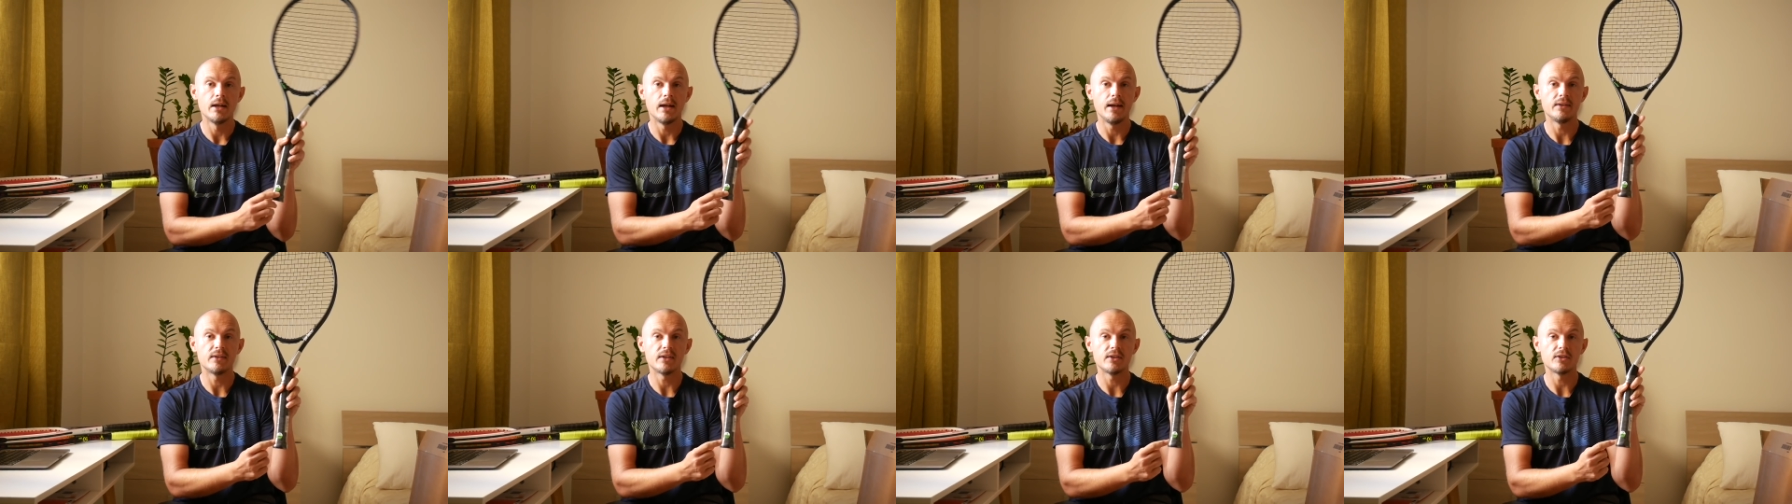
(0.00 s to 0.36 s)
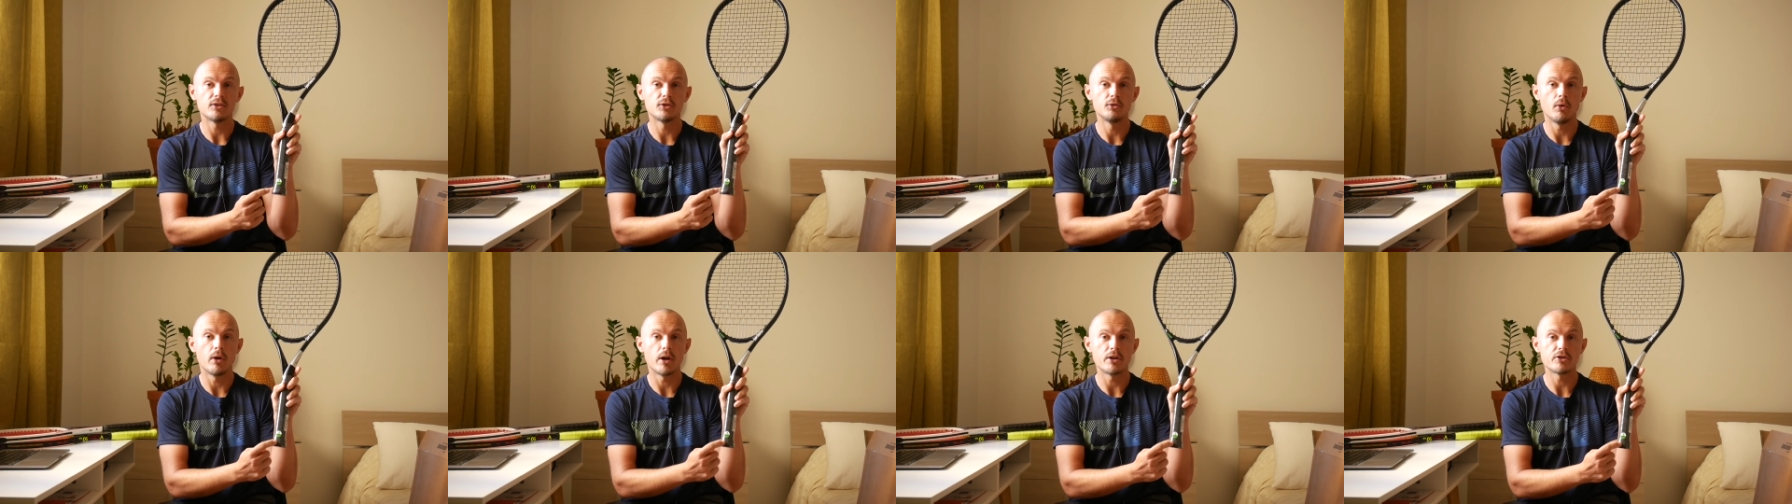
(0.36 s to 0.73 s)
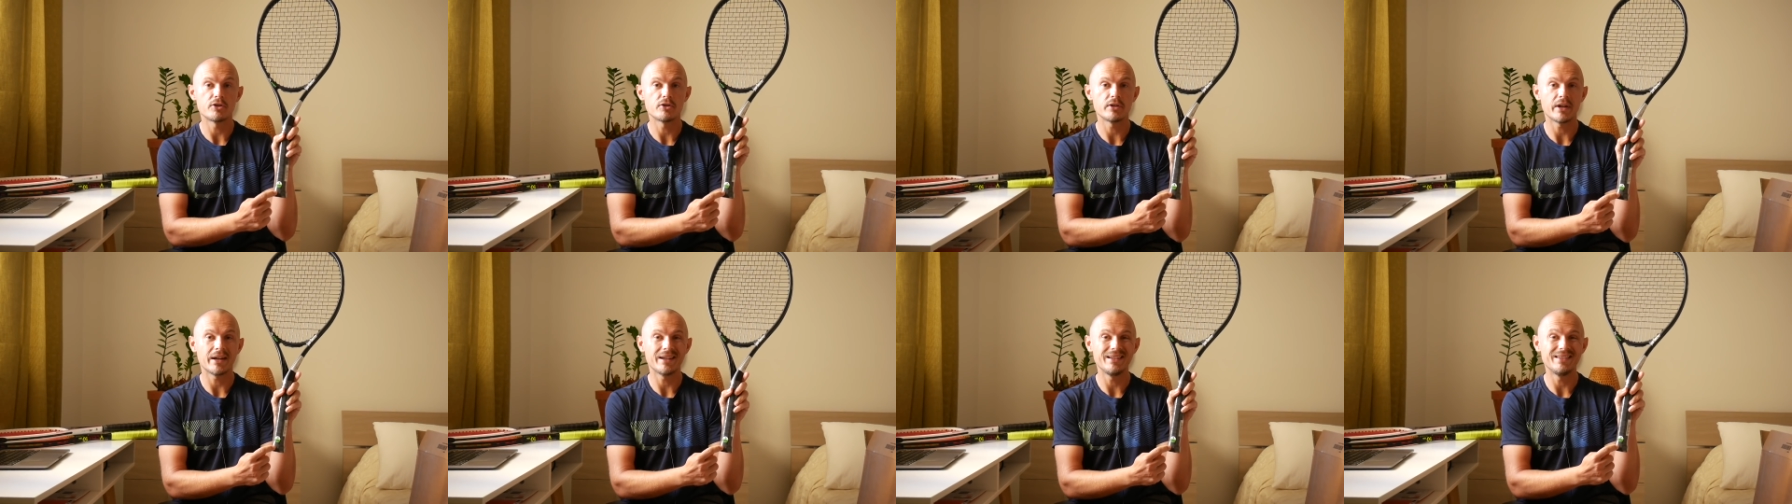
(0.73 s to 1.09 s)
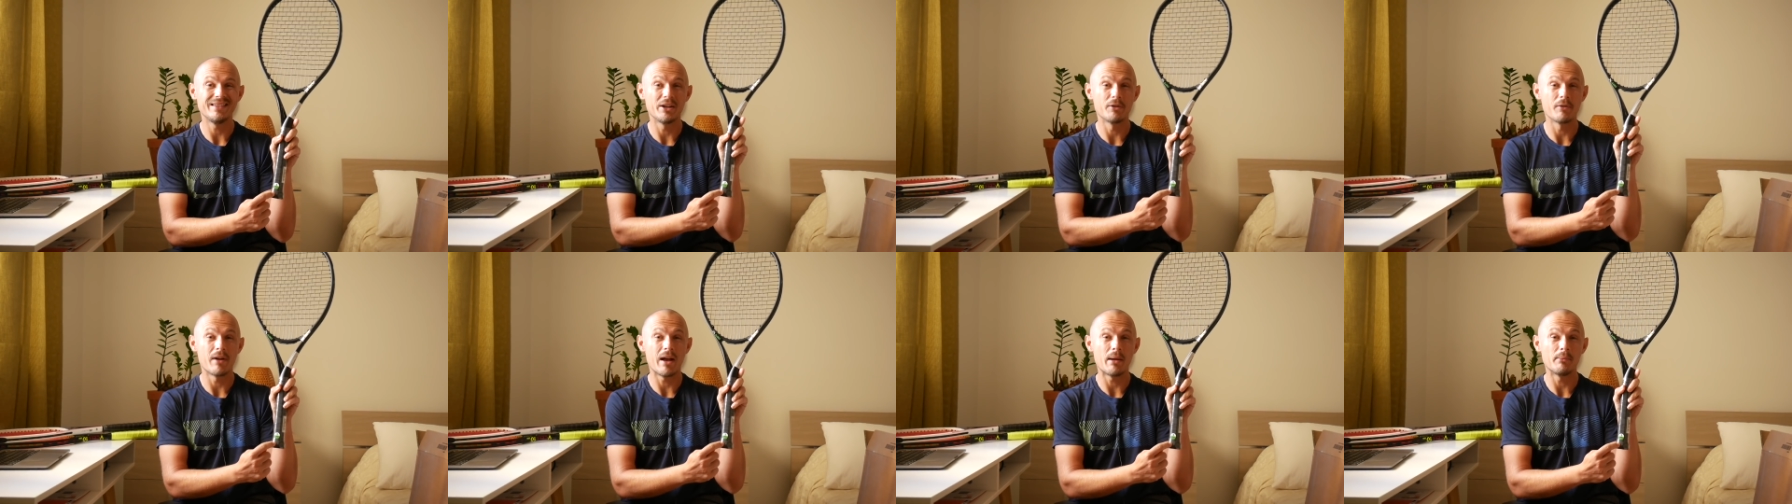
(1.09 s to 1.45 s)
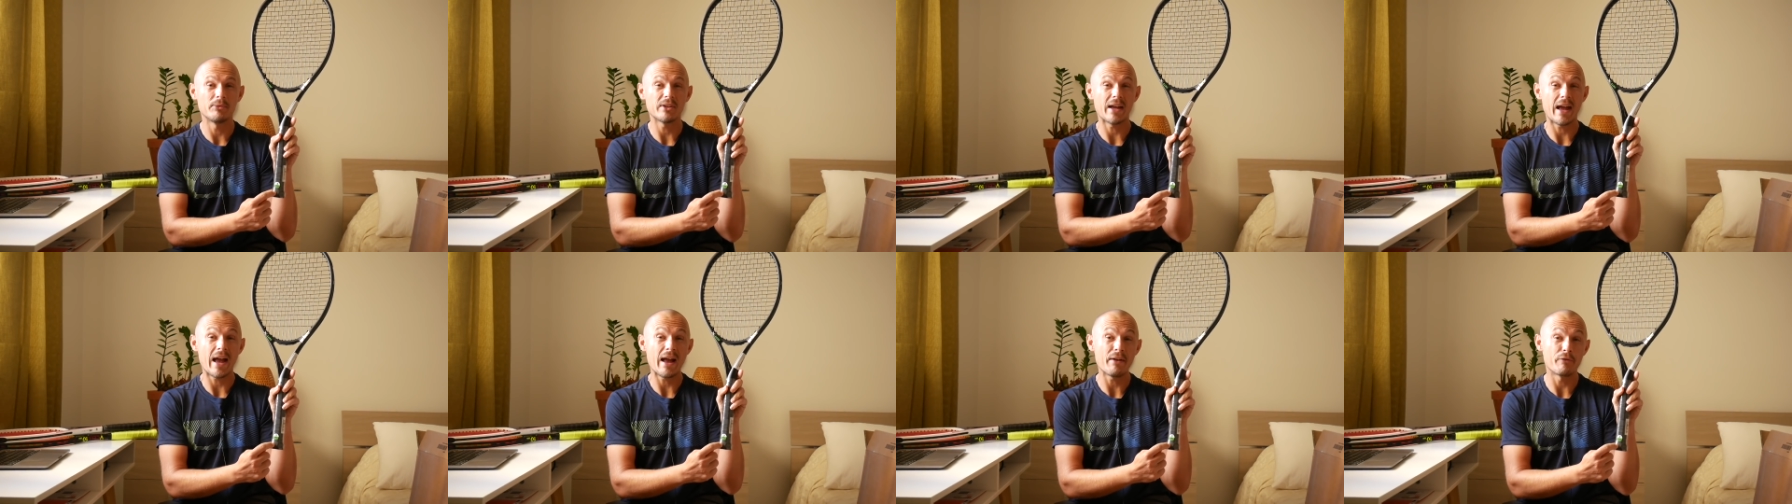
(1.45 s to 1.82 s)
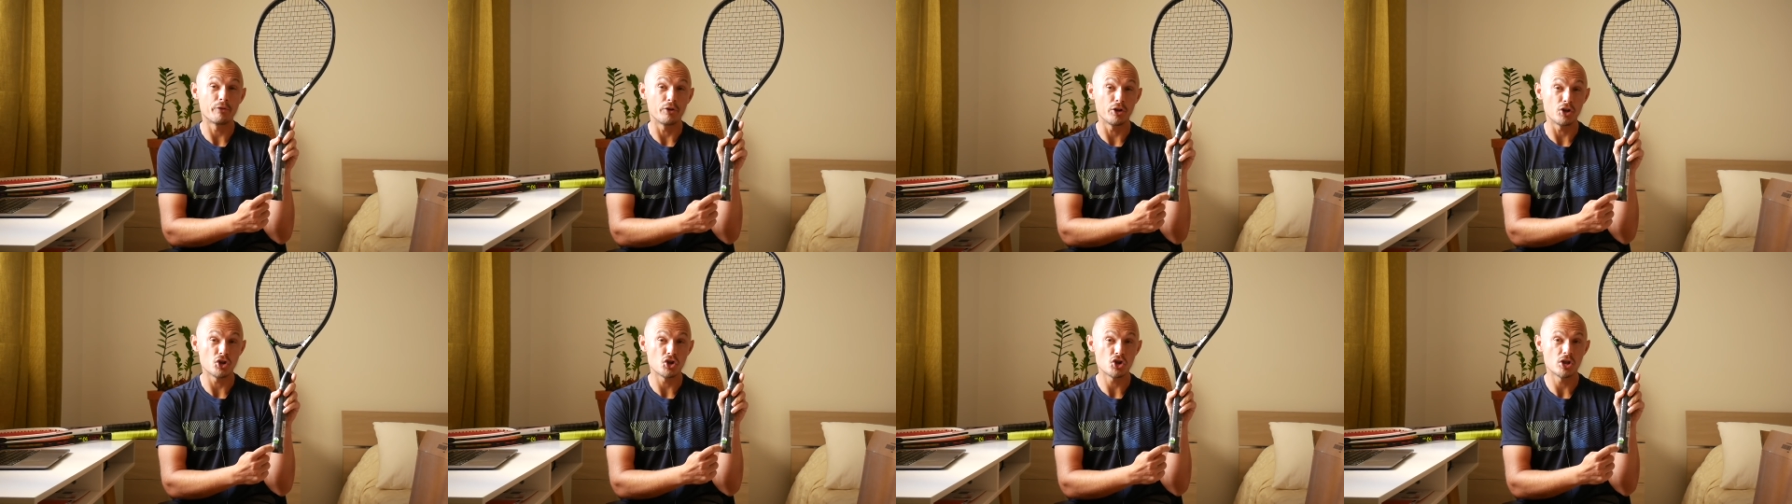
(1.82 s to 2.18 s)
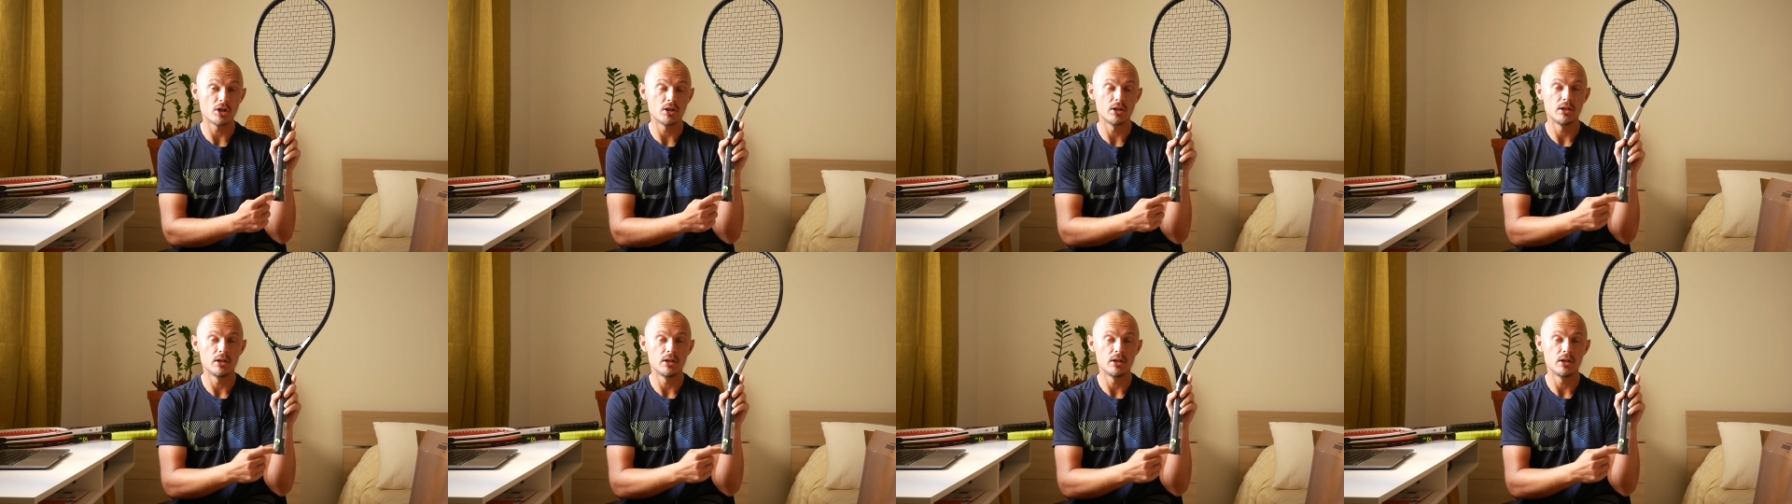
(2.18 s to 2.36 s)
It says 290 grams average,